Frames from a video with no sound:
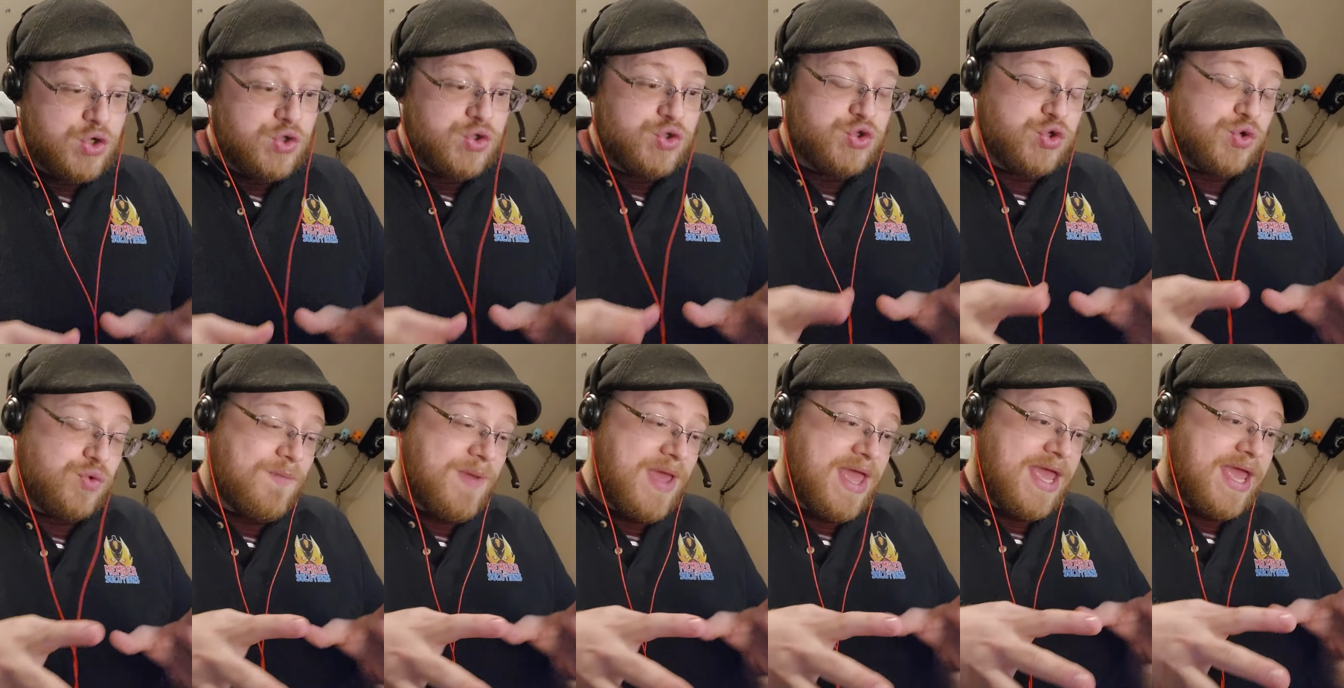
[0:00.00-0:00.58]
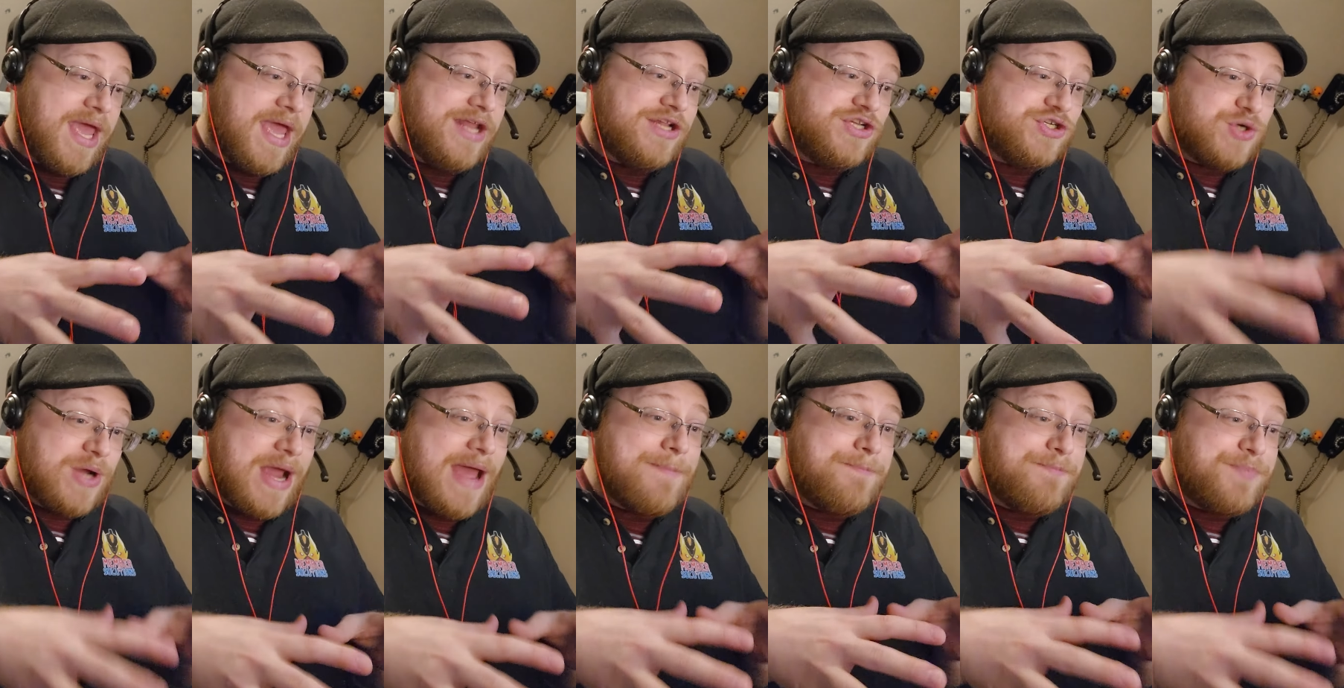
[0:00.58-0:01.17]
to make a
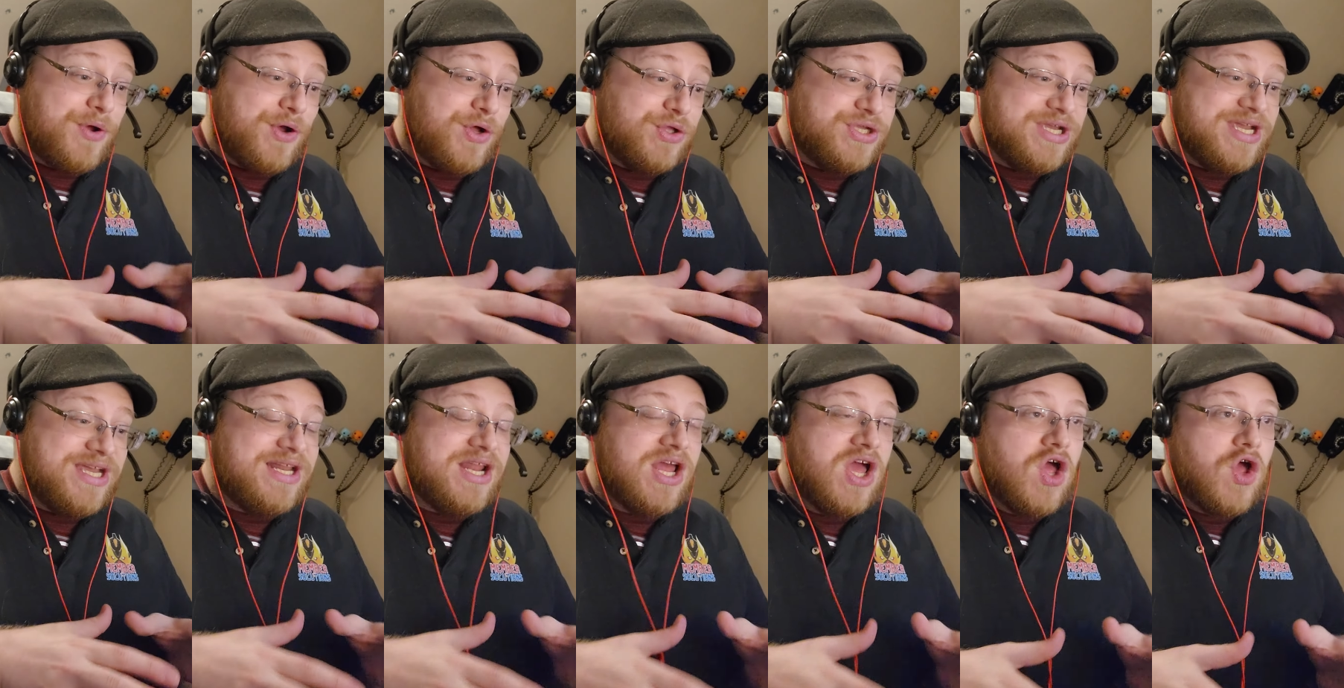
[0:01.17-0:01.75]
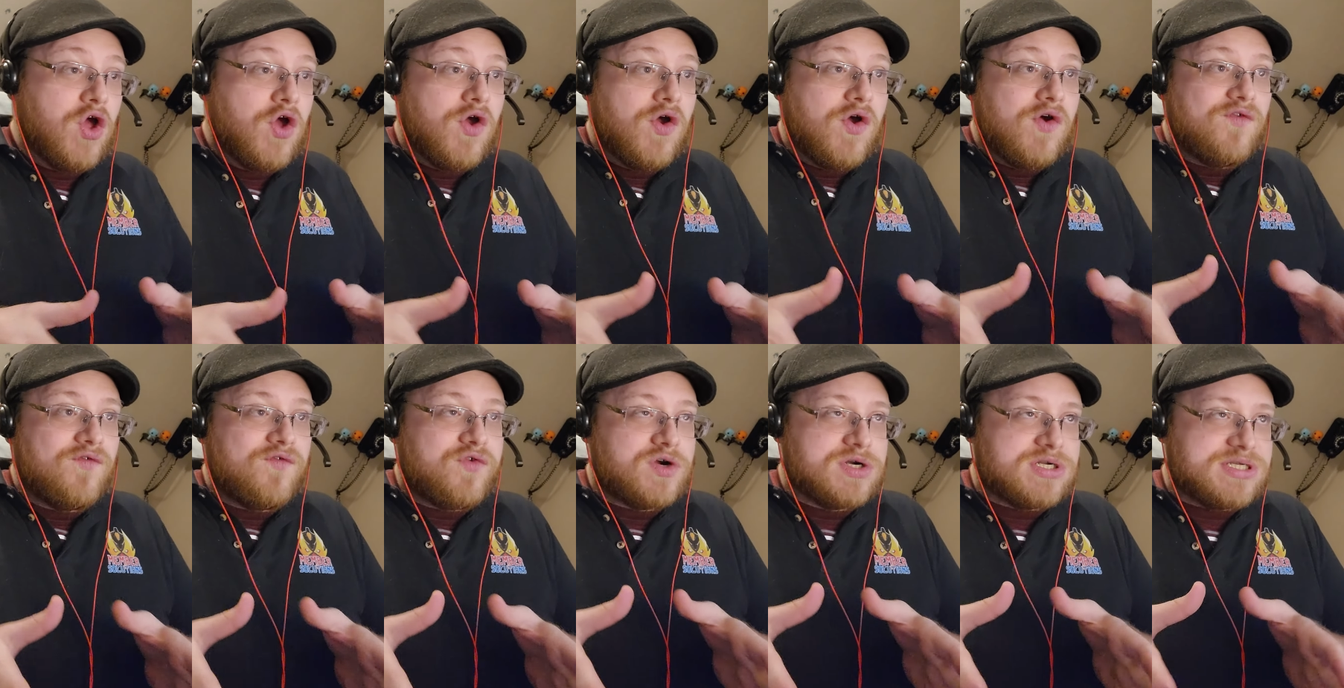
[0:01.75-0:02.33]
trap building
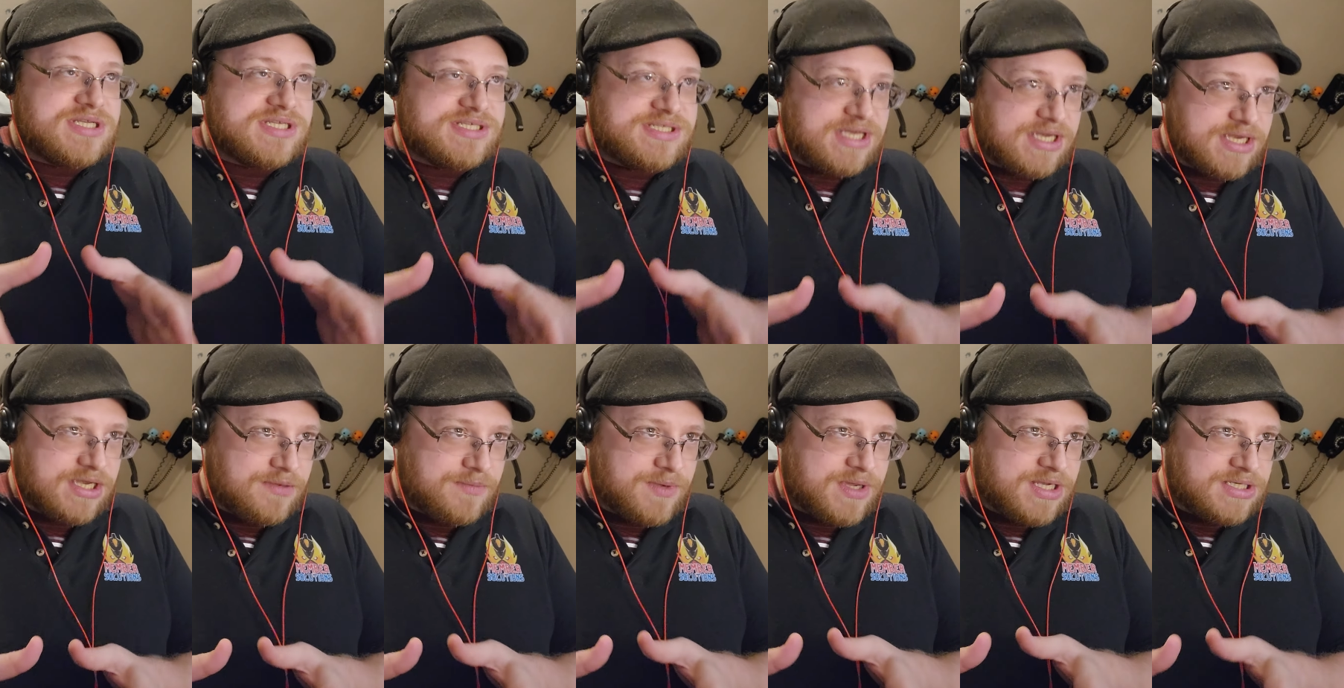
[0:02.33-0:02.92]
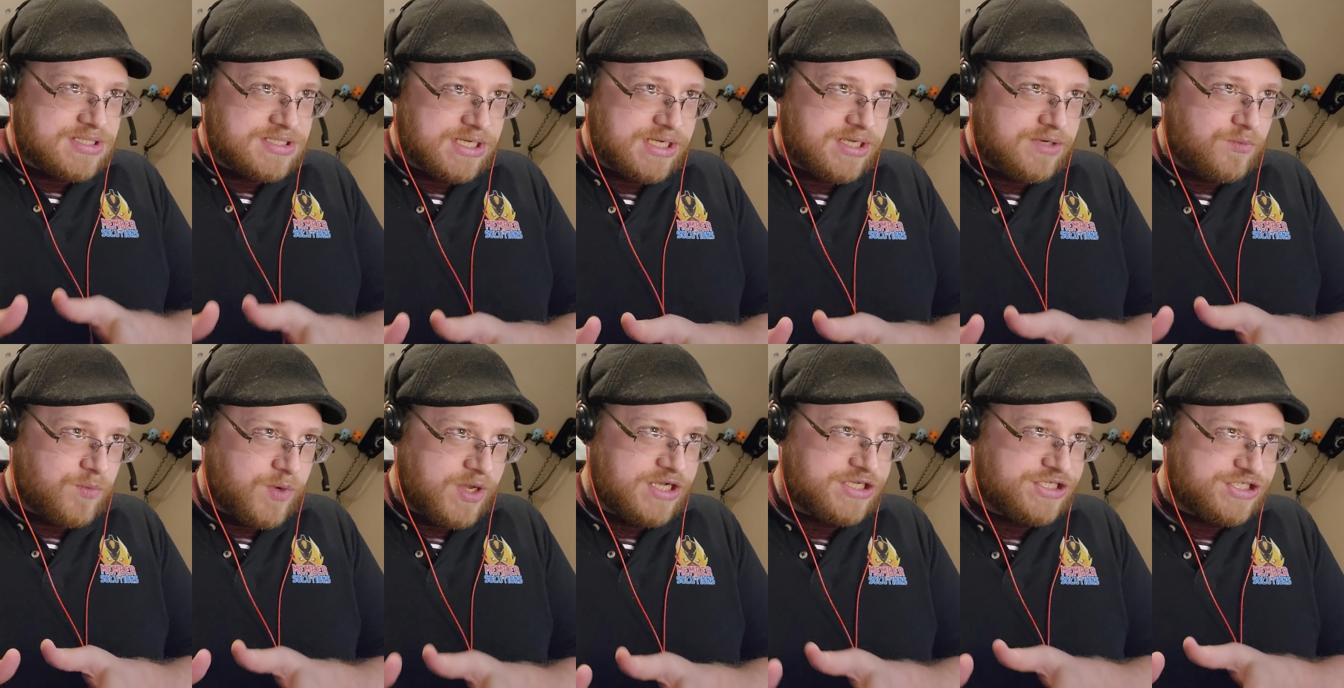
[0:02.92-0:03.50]
for Sam and Dean
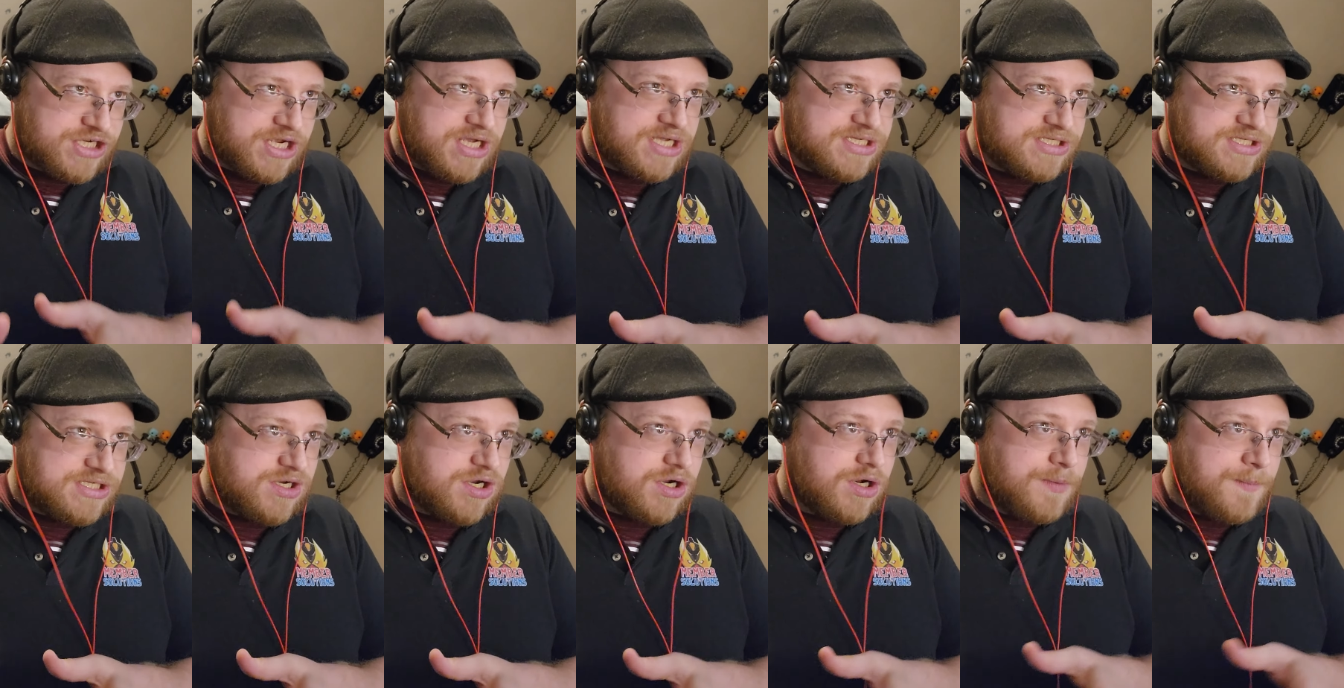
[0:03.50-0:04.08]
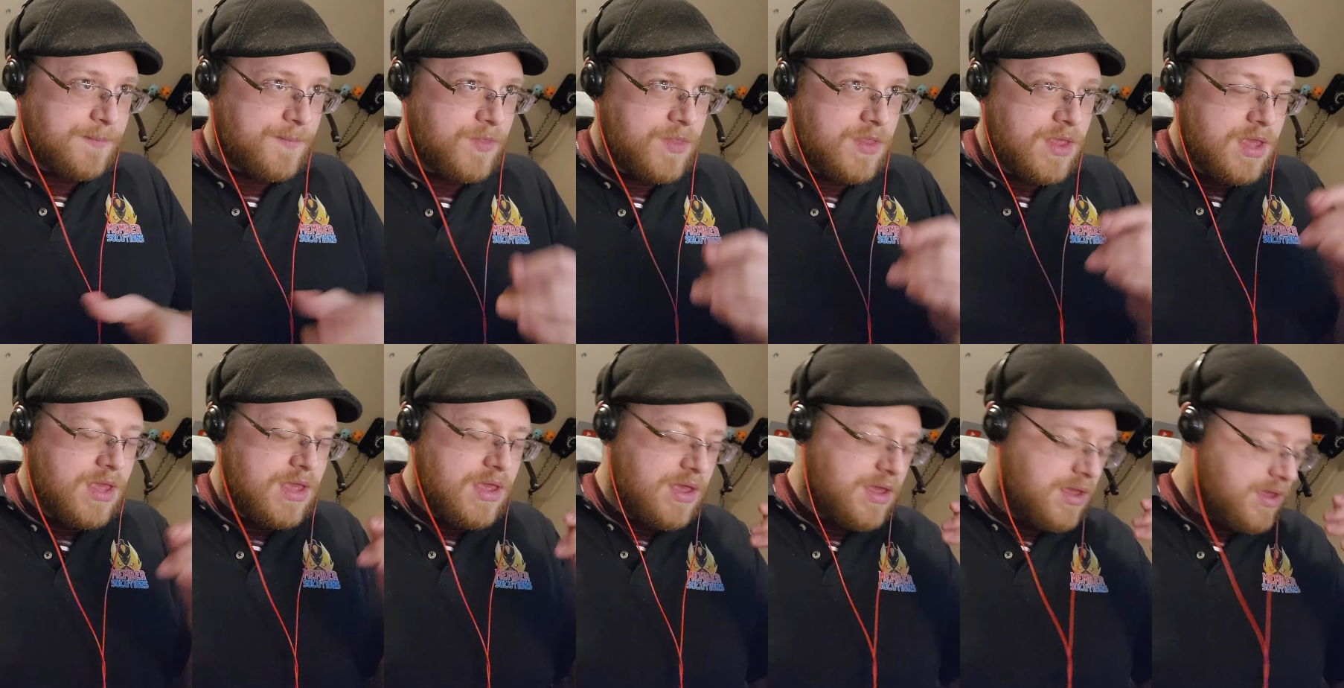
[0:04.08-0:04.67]
Winchester.
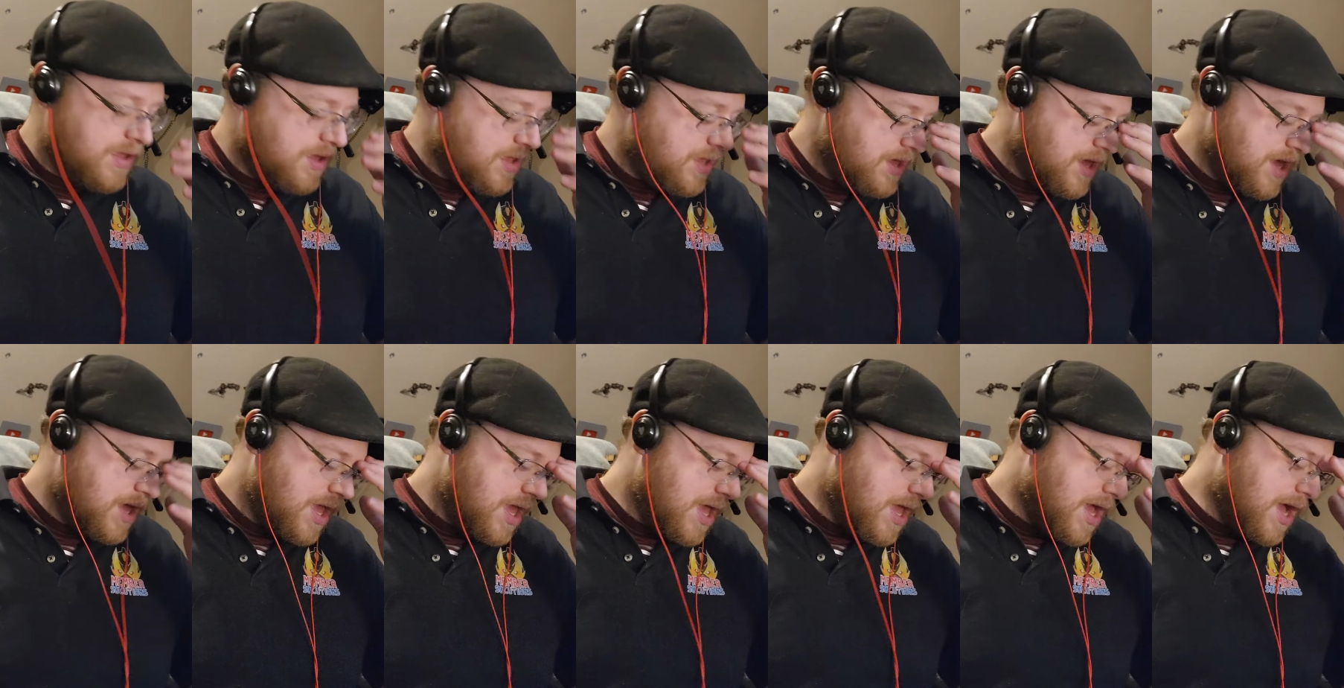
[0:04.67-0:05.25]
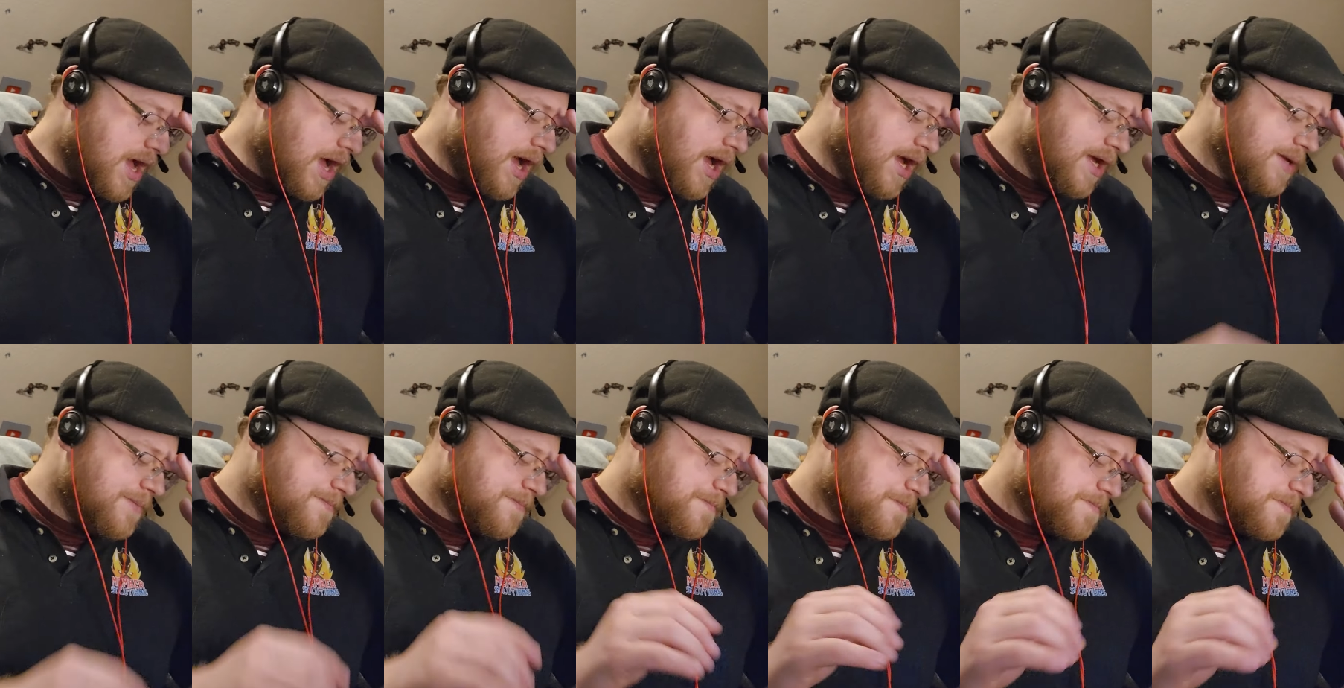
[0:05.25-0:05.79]
How